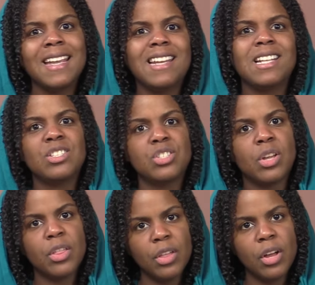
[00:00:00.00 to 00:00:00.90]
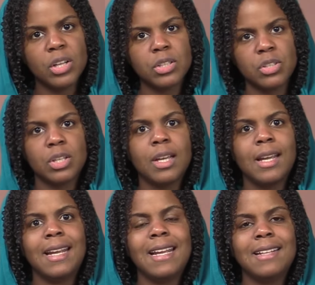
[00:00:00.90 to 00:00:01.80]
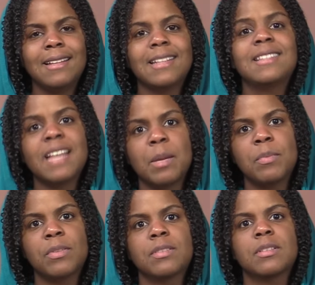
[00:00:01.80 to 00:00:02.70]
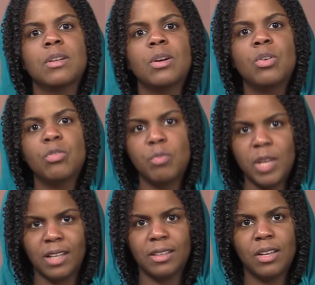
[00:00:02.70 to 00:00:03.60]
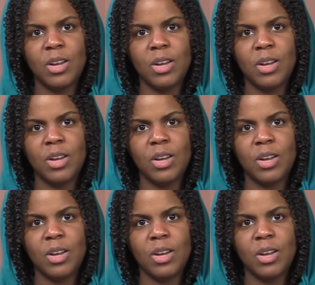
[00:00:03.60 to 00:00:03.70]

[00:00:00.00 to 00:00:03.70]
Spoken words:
it is thought in the depth of being,